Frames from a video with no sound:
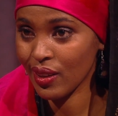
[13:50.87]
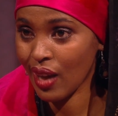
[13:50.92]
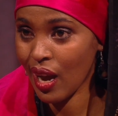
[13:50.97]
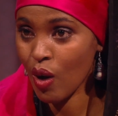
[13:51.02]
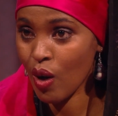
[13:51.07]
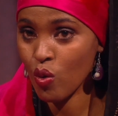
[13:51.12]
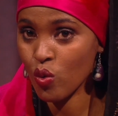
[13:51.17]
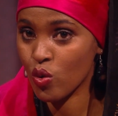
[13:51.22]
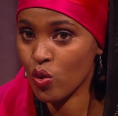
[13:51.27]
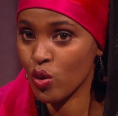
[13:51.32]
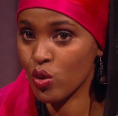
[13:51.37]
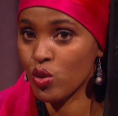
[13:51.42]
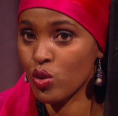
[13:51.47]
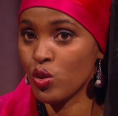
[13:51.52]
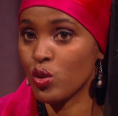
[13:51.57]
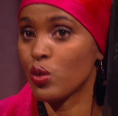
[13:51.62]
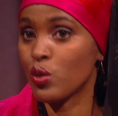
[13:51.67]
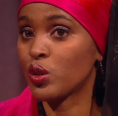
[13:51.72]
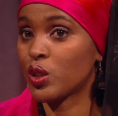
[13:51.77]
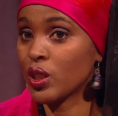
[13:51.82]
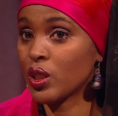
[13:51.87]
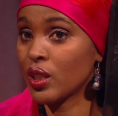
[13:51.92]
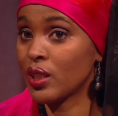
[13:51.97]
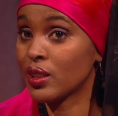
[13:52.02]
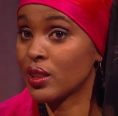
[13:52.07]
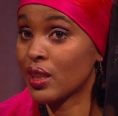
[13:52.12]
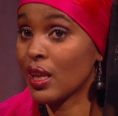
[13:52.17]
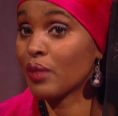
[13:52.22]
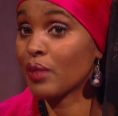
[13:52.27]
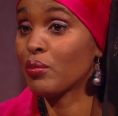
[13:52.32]
How could you
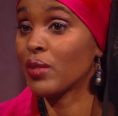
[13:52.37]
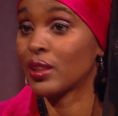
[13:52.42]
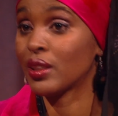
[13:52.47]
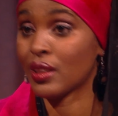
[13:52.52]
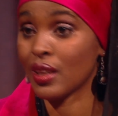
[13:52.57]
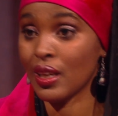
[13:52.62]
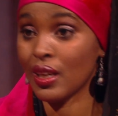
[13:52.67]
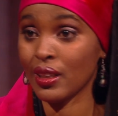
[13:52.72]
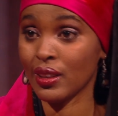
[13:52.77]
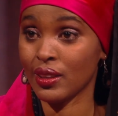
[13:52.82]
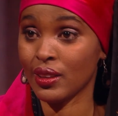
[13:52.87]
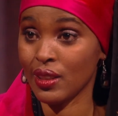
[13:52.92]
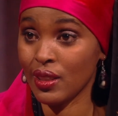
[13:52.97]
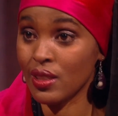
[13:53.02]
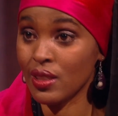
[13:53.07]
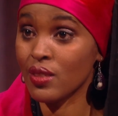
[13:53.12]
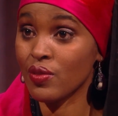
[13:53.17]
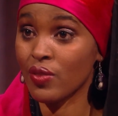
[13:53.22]
change that mentality? It's